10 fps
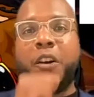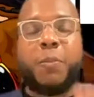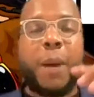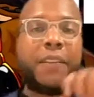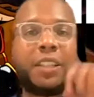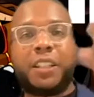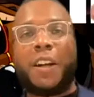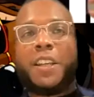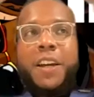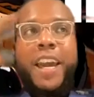You might have to
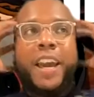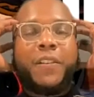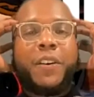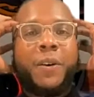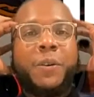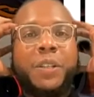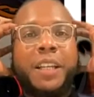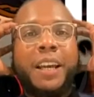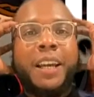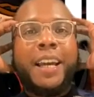turn your headphones
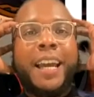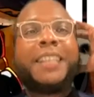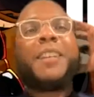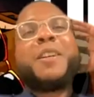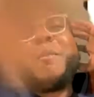into your